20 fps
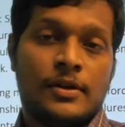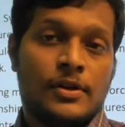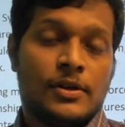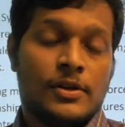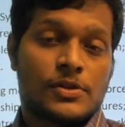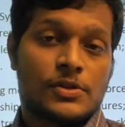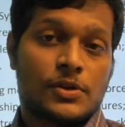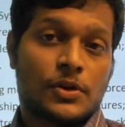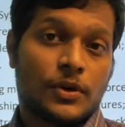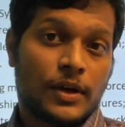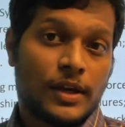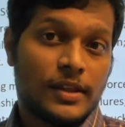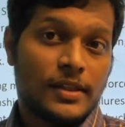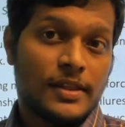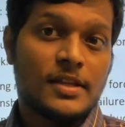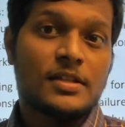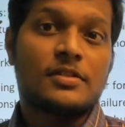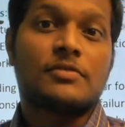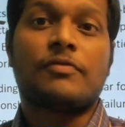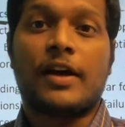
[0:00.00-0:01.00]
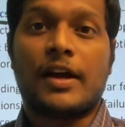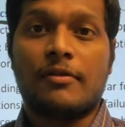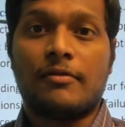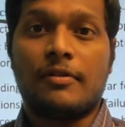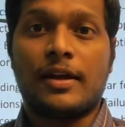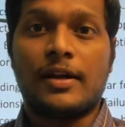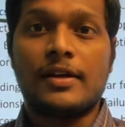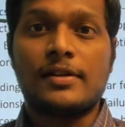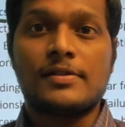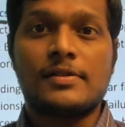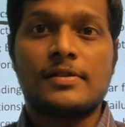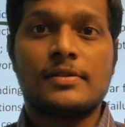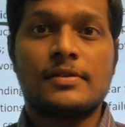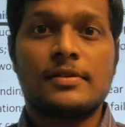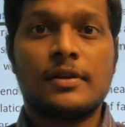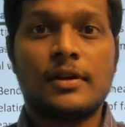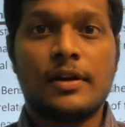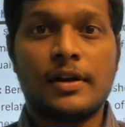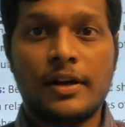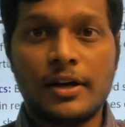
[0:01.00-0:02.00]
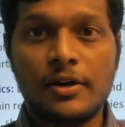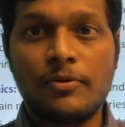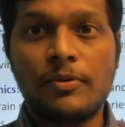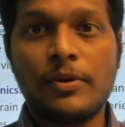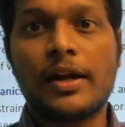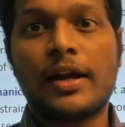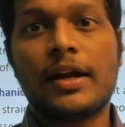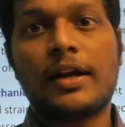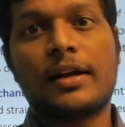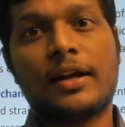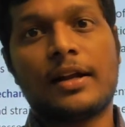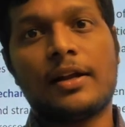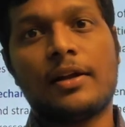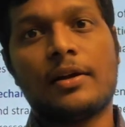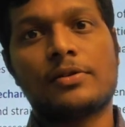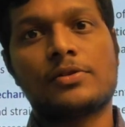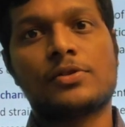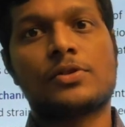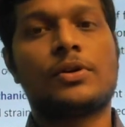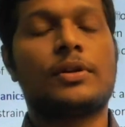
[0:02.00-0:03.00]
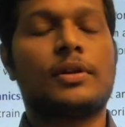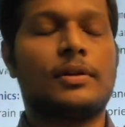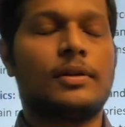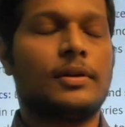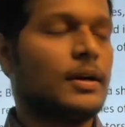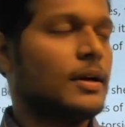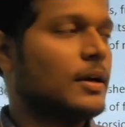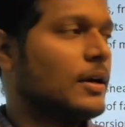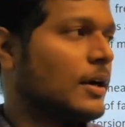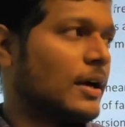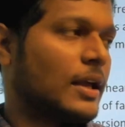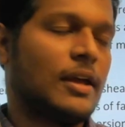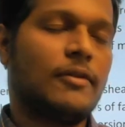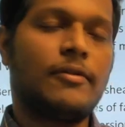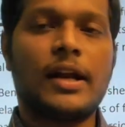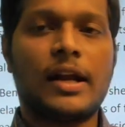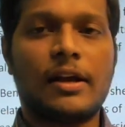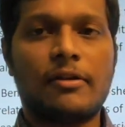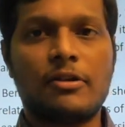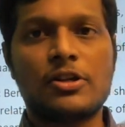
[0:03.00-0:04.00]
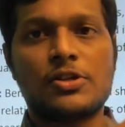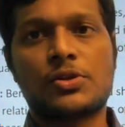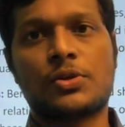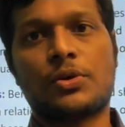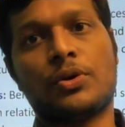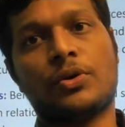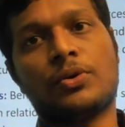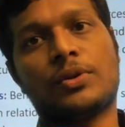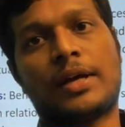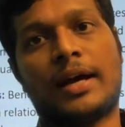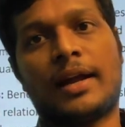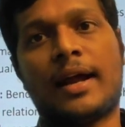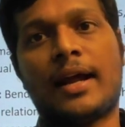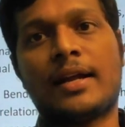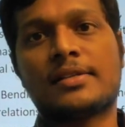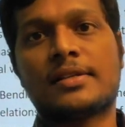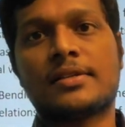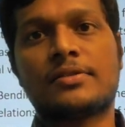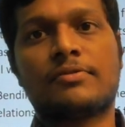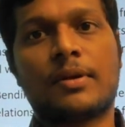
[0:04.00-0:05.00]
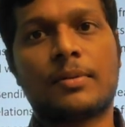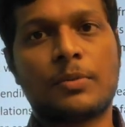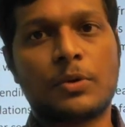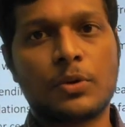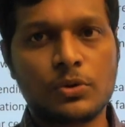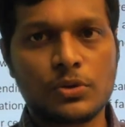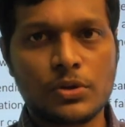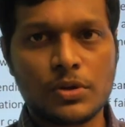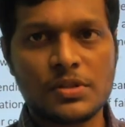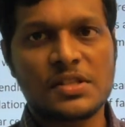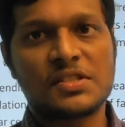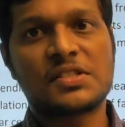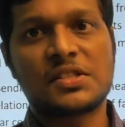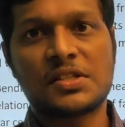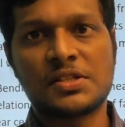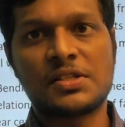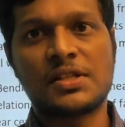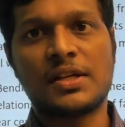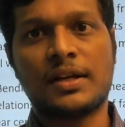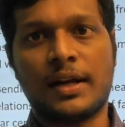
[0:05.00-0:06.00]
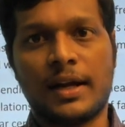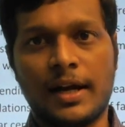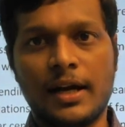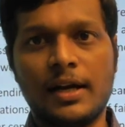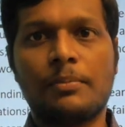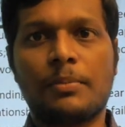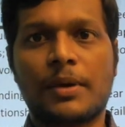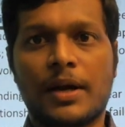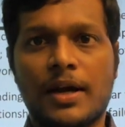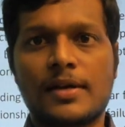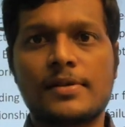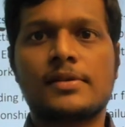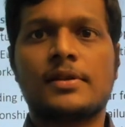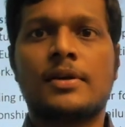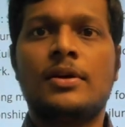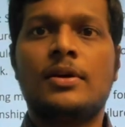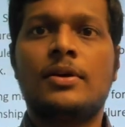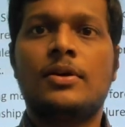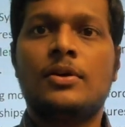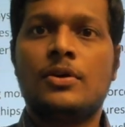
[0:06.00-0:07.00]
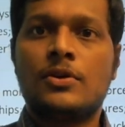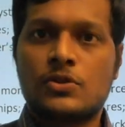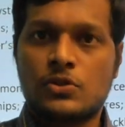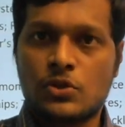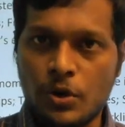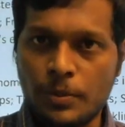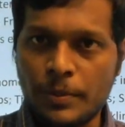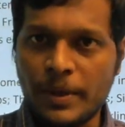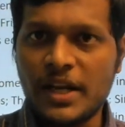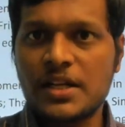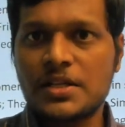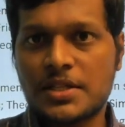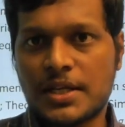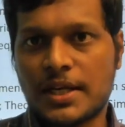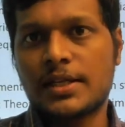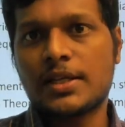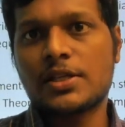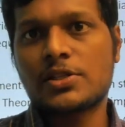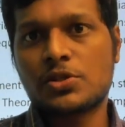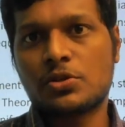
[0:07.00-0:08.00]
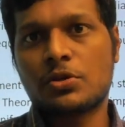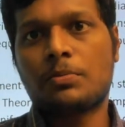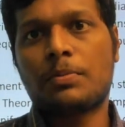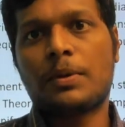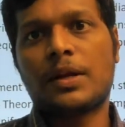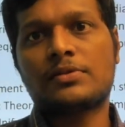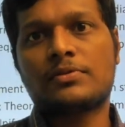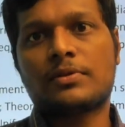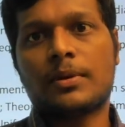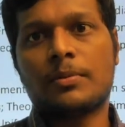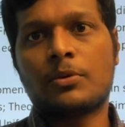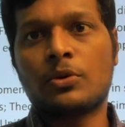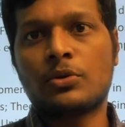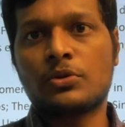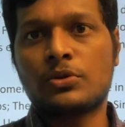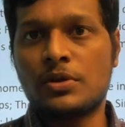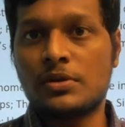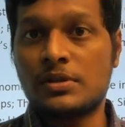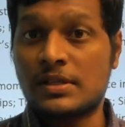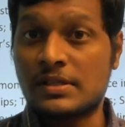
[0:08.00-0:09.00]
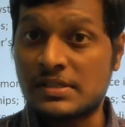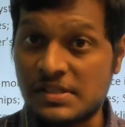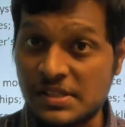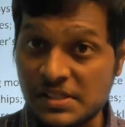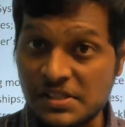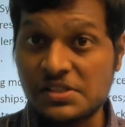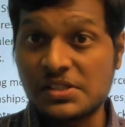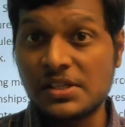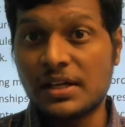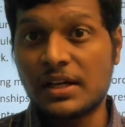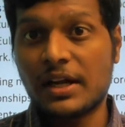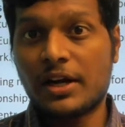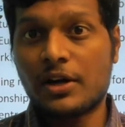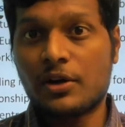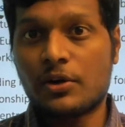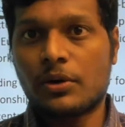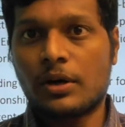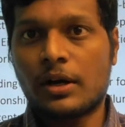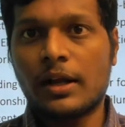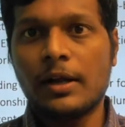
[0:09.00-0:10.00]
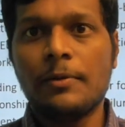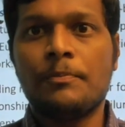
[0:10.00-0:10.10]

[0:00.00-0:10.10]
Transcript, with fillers: So in these 5 years, did we get any? So uh, even I will show you the analysis from 2016 gate because so many changes took place from 2016 gate only